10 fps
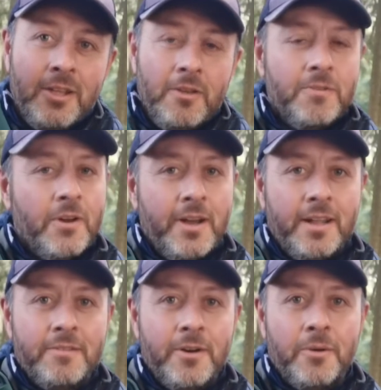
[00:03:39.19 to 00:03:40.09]
you've got
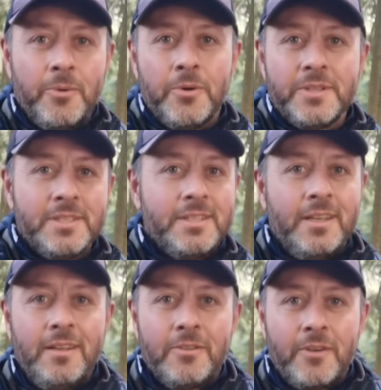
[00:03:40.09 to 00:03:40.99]
enough hot water to see
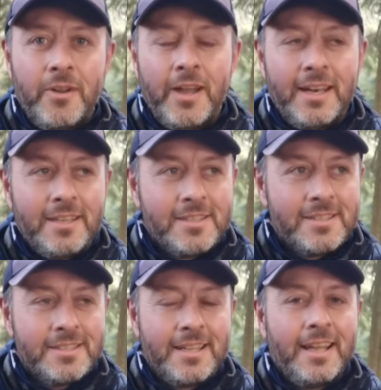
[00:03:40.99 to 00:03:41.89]
you through, and it
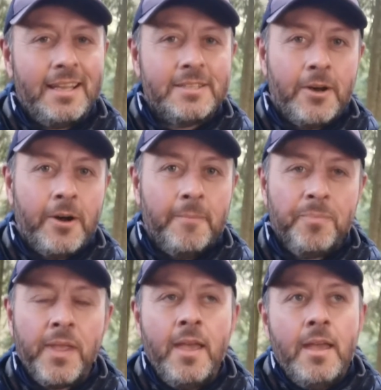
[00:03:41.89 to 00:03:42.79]
just stays hot.
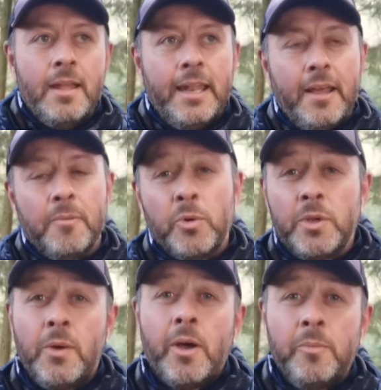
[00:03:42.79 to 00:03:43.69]
Now, the more
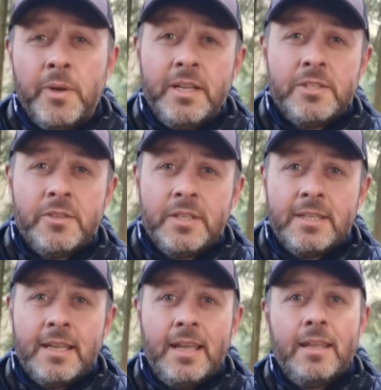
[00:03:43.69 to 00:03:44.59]
you open it during the
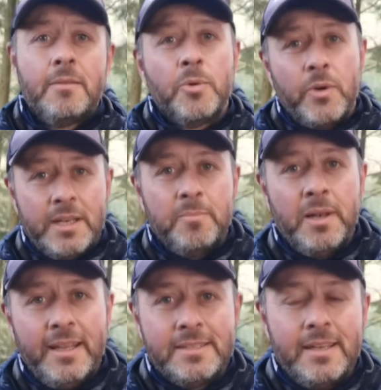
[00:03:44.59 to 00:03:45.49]
day, the more it
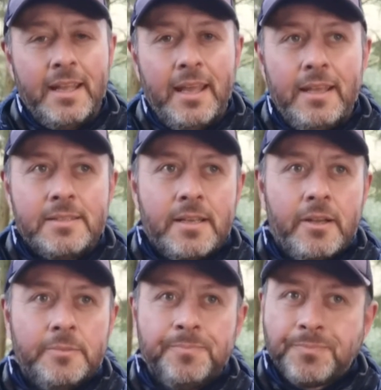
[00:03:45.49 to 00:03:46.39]
depletes in heat. So
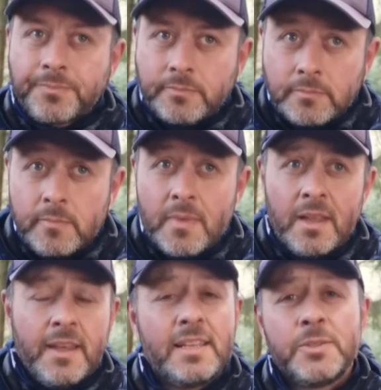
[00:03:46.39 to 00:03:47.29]

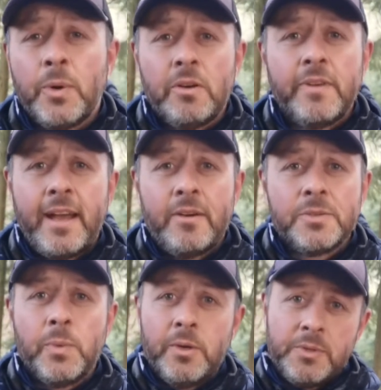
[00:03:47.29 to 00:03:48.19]
that 12
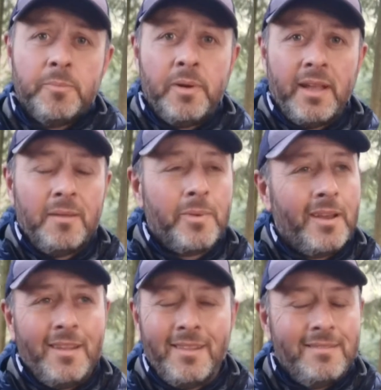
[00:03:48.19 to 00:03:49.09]
hours will deplete,
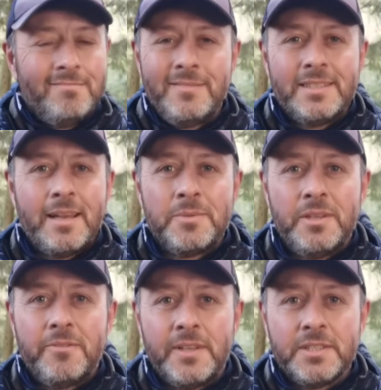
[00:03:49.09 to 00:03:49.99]
but it's
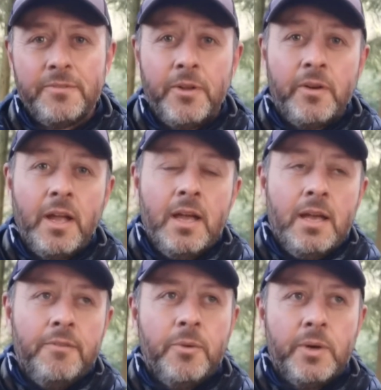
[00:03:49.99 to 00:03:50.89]
absolutely fine. So if
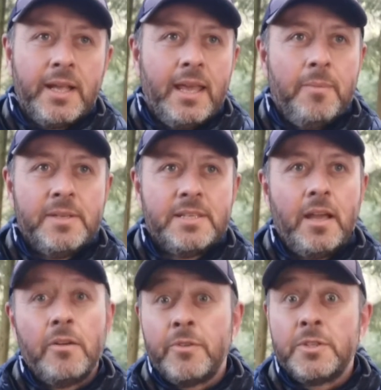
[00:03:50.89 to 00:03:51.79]
you want to keep it,
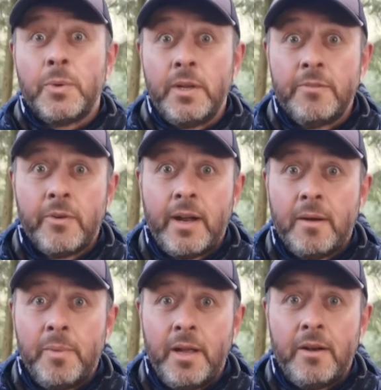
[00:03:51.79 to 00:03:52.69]
say, over a
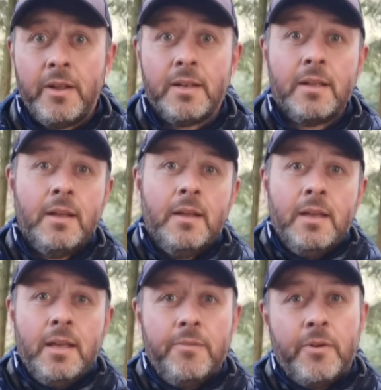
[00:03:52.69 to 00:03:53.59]
24-hour period,
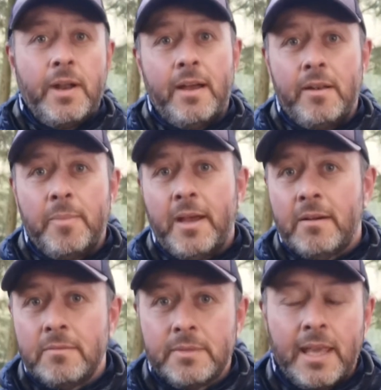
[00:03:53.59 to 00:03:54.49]
if you're out and
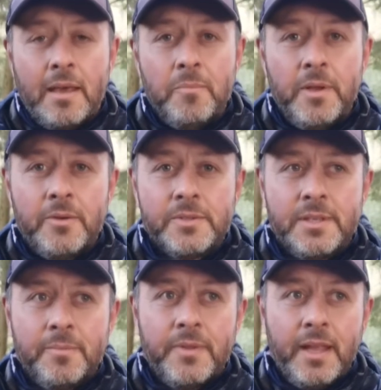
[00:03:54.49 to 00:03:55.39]
about camping or
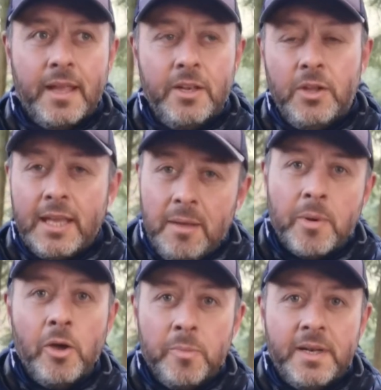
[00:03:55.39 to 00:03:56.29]
something, and you keep
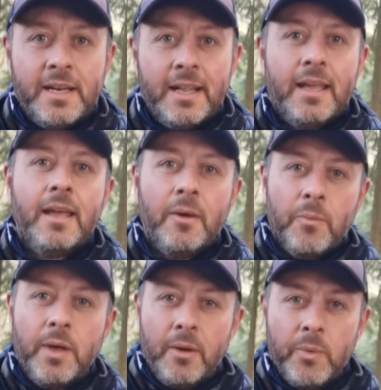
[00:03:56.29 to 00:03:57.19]
opening it,
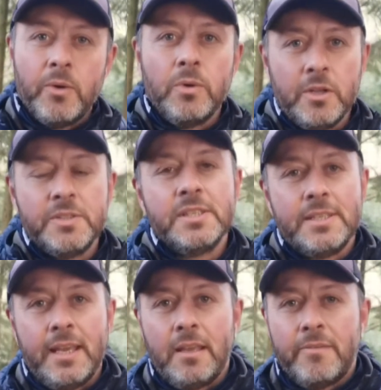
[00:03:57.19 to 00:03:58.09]
it will lose
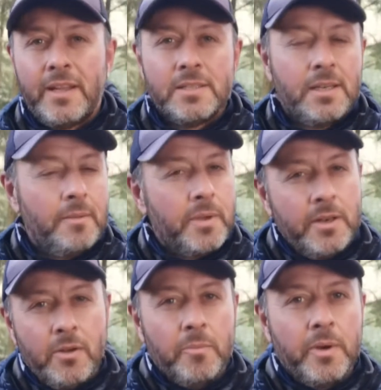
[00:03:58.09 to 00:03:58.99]
its heat eventually, but
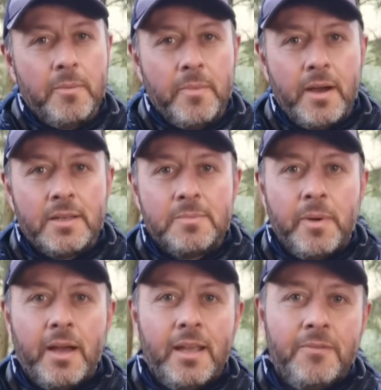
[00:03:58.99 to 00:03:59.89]
not by much.
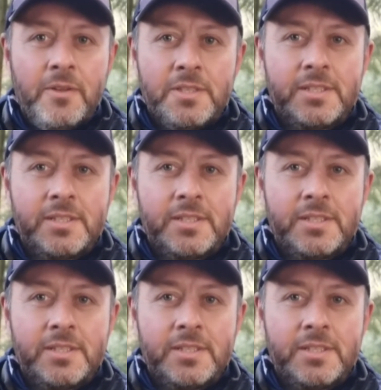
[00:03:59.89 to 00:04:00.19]
But if you